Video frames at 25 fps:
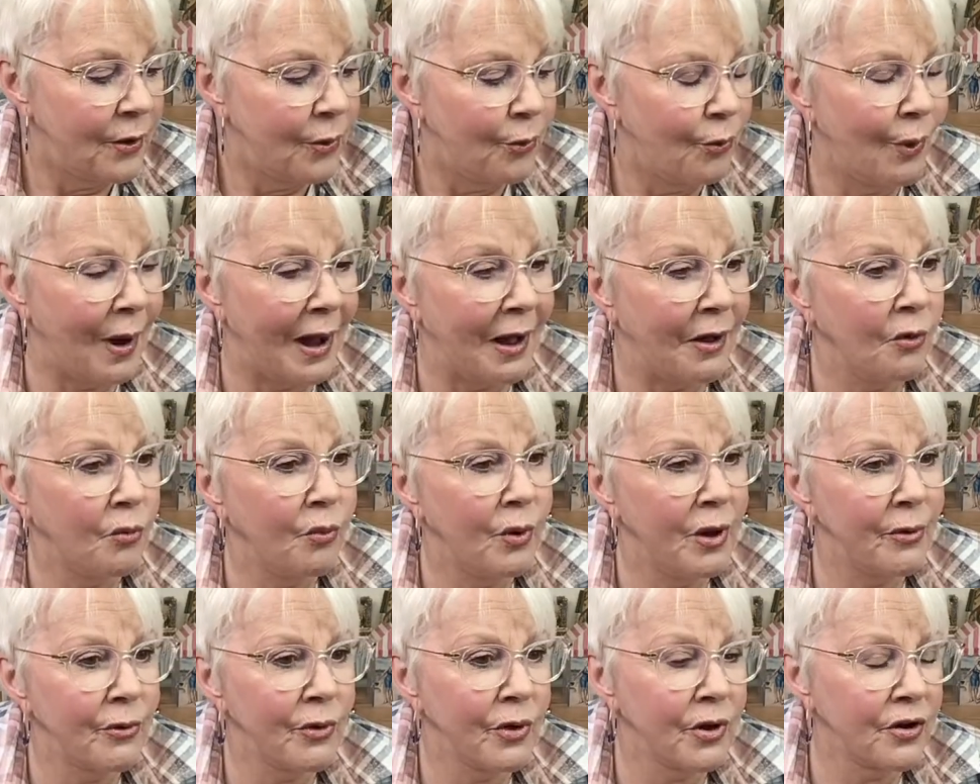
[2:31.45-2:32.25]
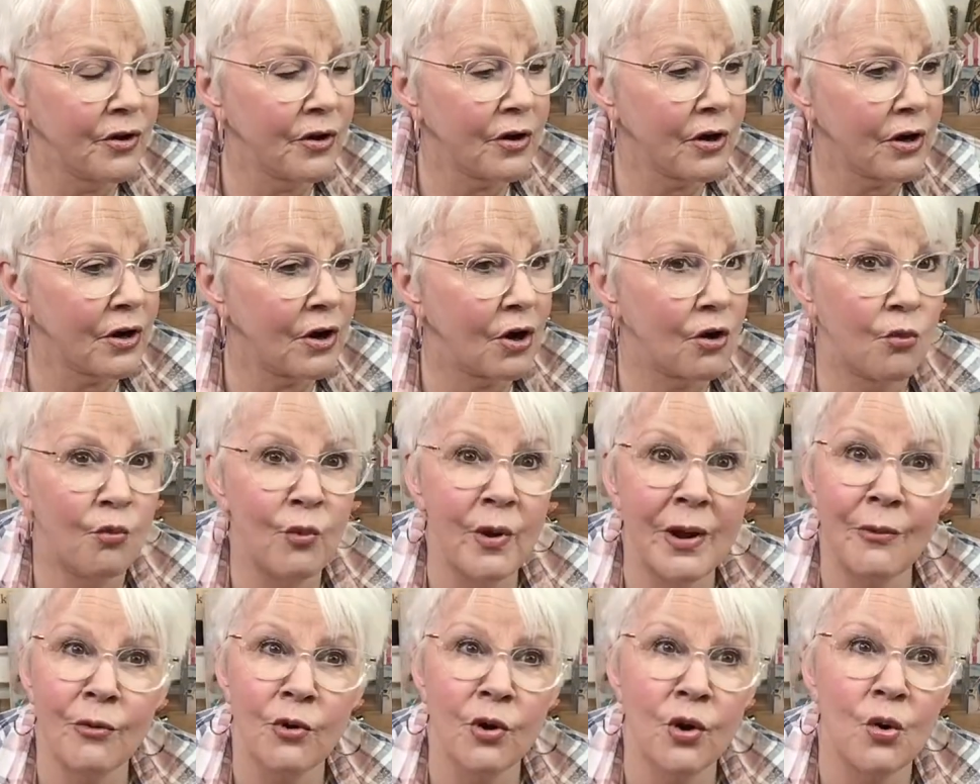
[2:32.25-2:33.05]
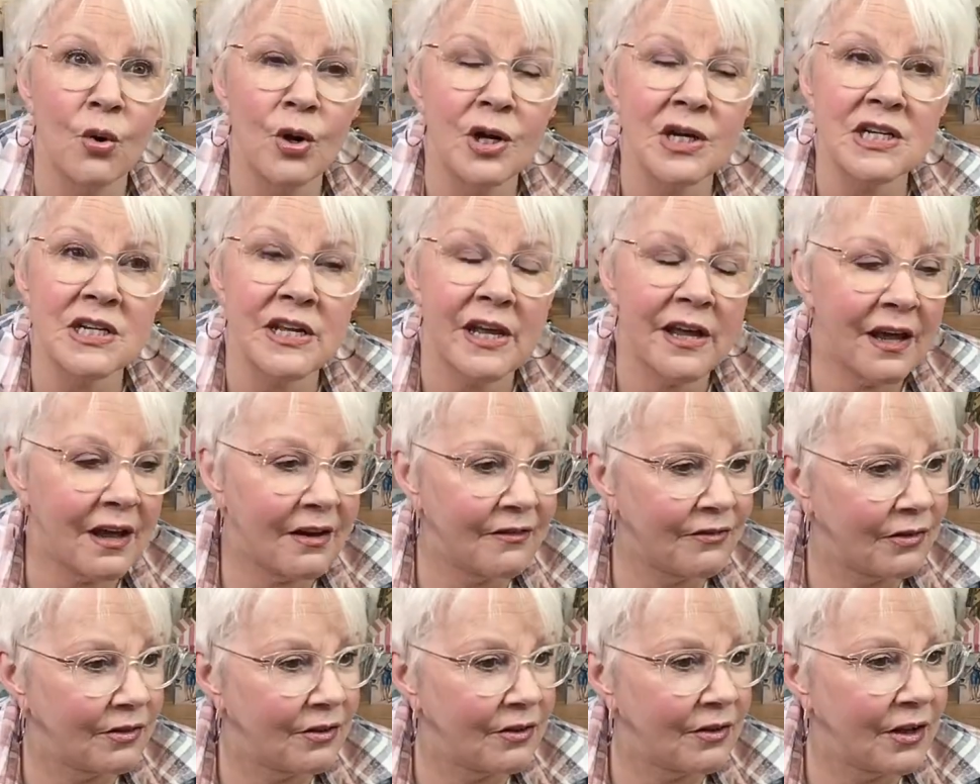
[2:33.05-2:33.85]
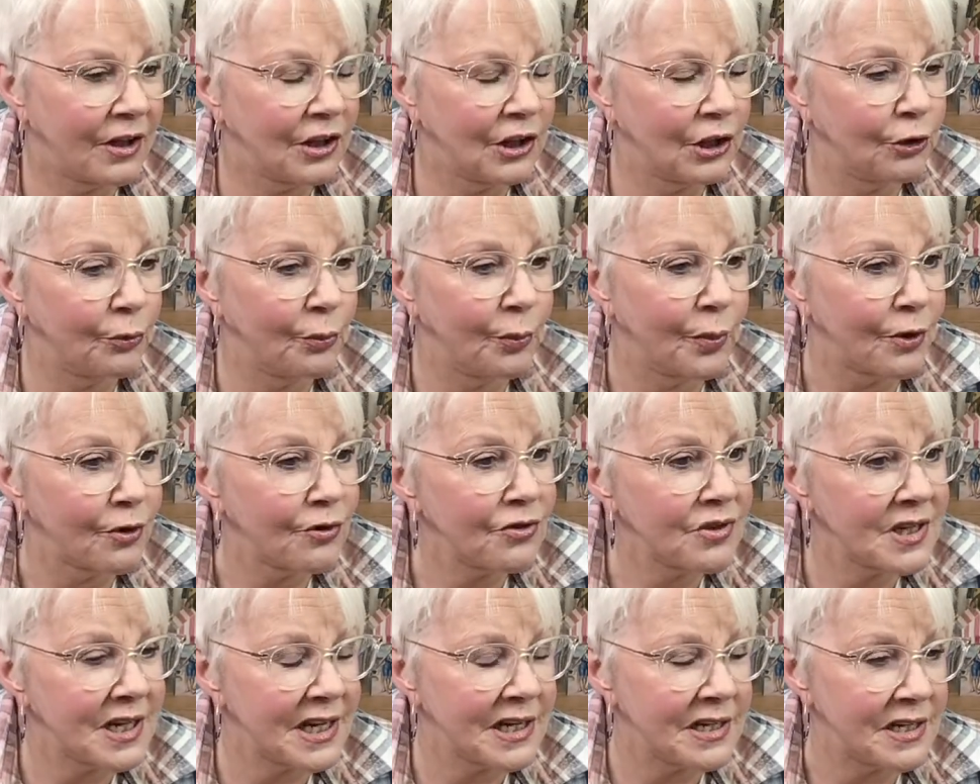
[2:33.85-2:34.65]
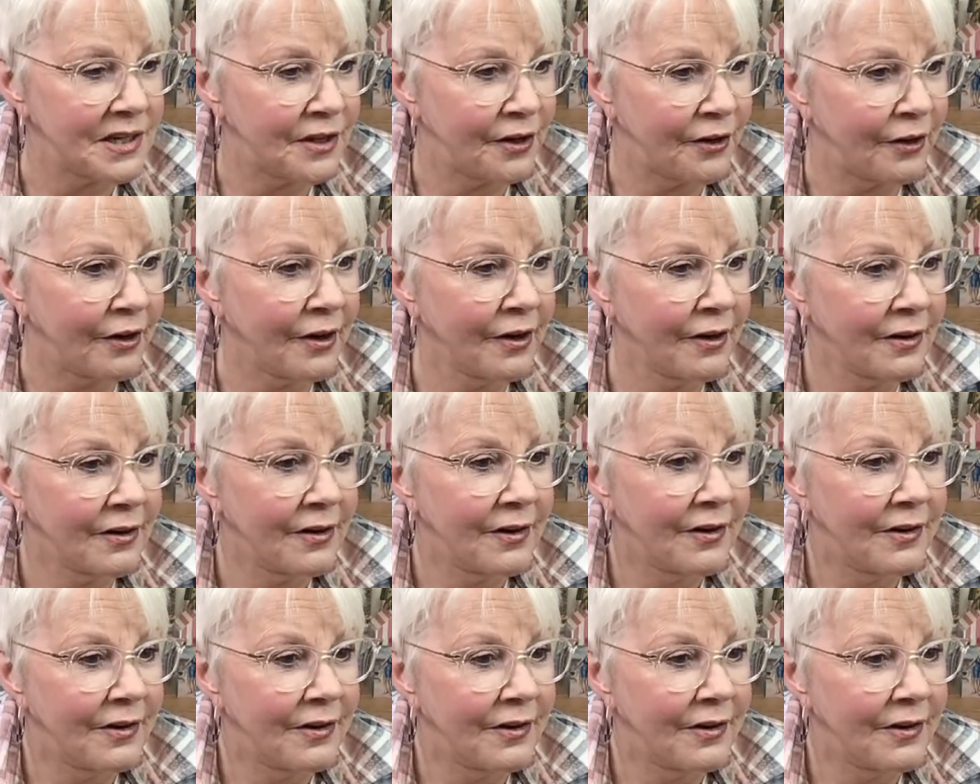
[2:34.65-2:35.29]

Well, we were we were going to have a, a little birthday dinner